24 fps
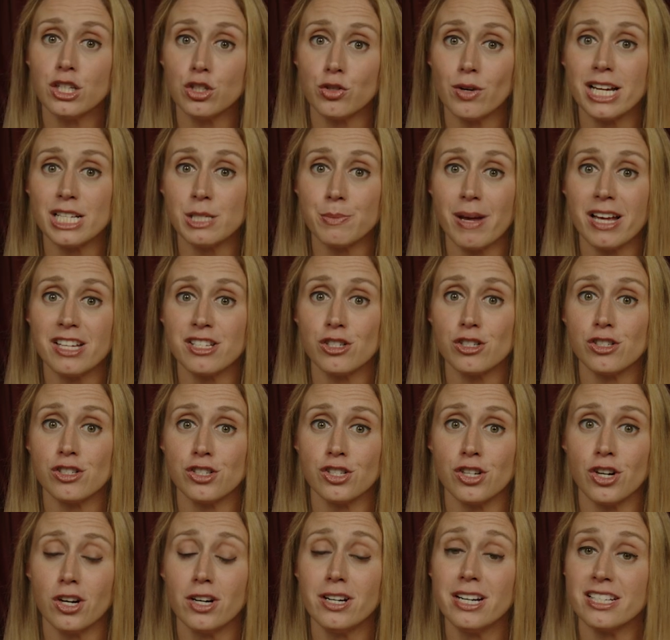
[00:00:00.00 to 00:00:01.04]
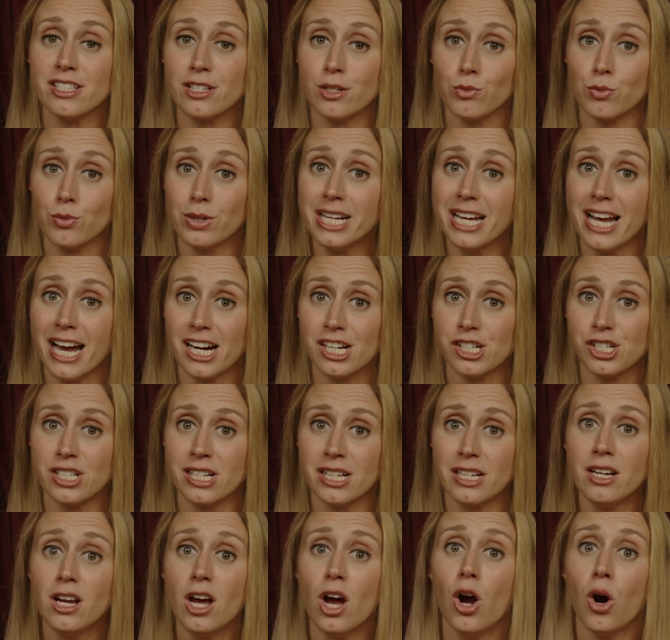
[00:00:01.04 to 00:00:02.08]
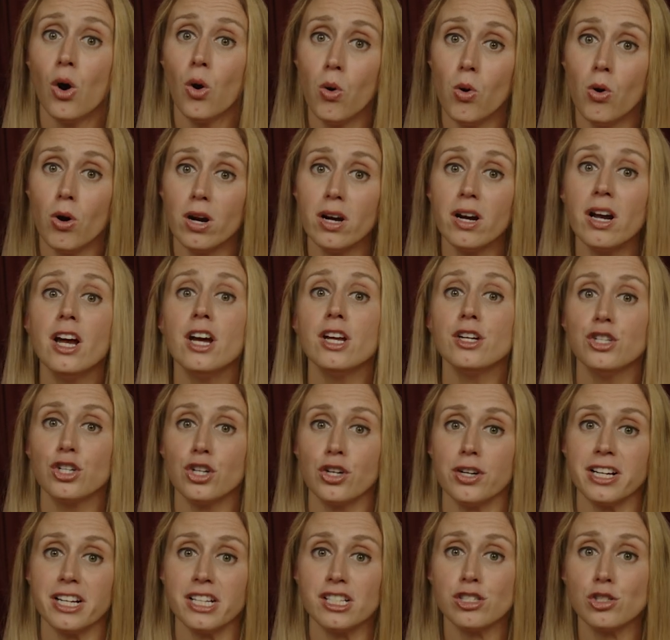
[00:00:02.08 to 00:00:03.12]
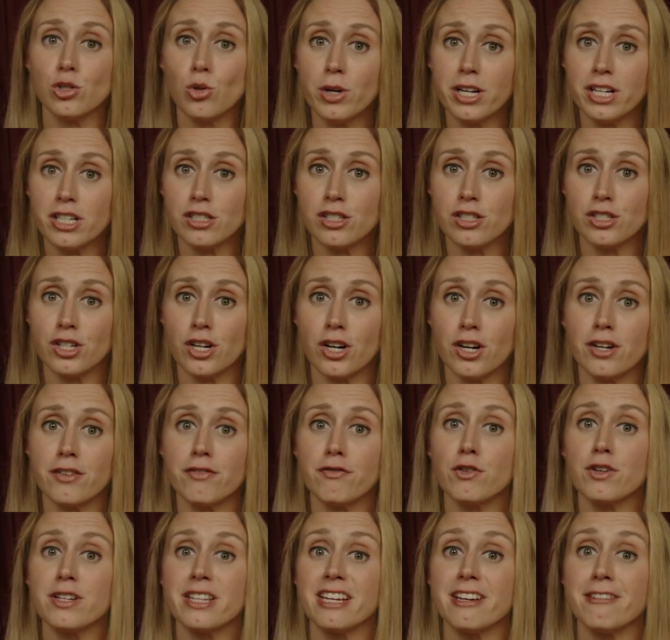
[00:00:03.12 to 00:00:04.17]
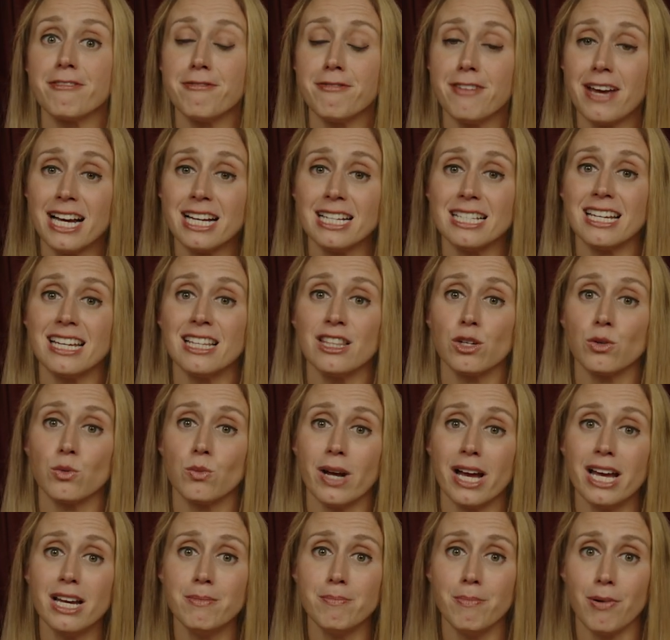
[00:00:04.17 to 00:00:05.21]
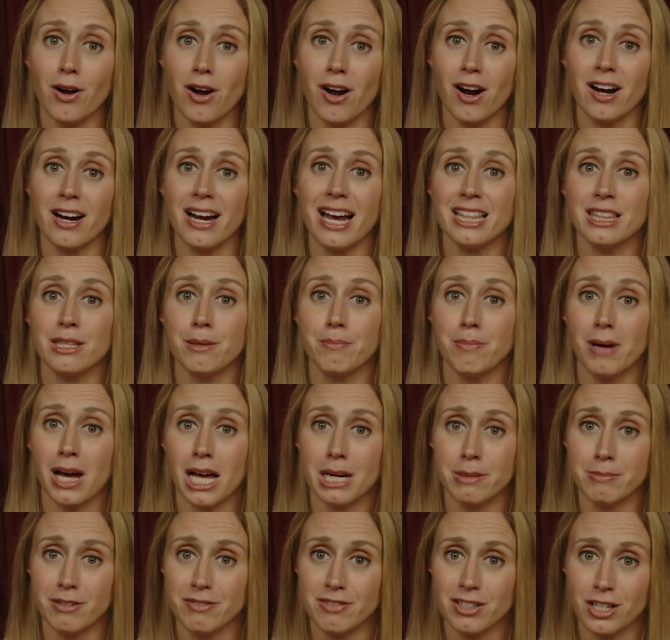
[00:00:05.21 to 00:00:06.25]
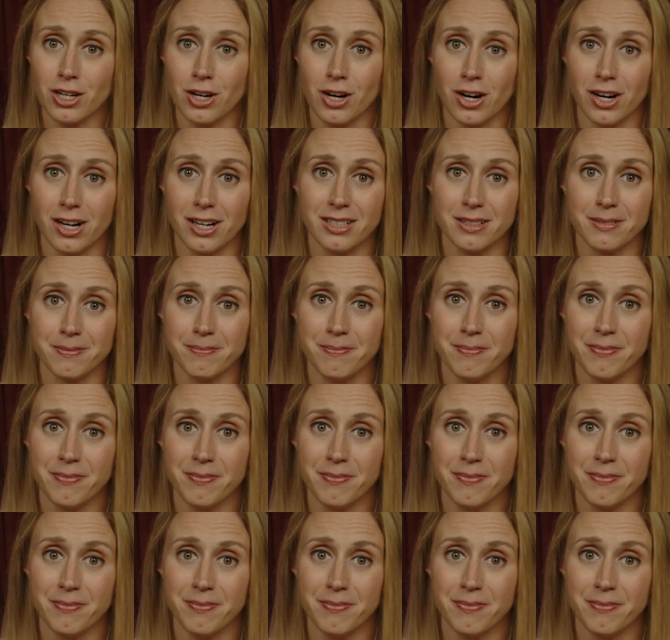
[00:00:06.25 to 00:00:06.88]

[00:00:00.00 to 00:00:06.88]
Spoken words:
a trespasser's turn as a reaction, or during a Sawyer's turn for the effect in the red bar at the bottom of the card.